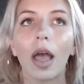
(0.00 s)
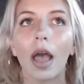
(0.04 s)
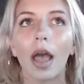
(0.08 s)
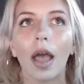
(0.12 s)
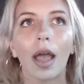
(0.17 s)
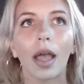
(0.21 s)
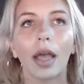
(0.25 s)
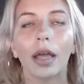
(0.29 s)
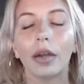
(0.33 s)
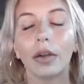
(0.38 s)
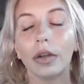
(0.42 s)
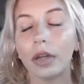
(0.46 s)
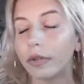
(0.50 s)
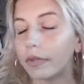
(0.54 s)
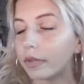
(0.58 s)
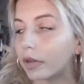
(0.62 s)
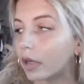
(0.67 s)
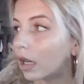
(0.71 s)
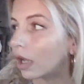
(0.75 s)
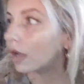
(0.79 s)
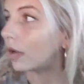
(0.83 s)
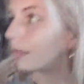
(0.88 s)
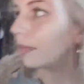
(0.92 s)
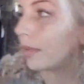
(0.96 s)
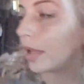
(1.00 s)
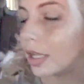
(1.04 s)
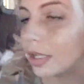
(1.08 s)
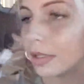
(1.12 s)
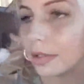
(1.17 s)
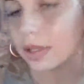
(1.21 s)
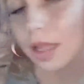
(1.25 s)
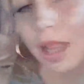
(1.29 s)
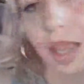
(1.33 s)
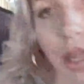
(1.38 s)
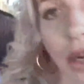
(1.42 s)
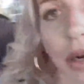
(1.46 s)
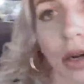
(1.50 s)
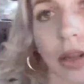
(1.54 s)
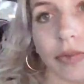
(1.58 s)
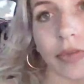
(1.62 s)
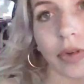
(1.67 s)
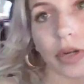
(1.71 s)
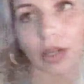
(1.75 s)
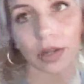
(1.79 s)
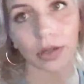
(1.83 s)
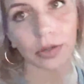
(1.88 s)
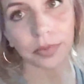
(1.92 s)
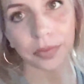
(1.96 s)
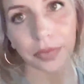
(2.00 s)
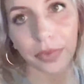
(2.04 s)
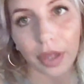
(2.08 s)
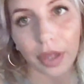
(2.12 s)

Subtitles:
I don't even know, man. I don't even know.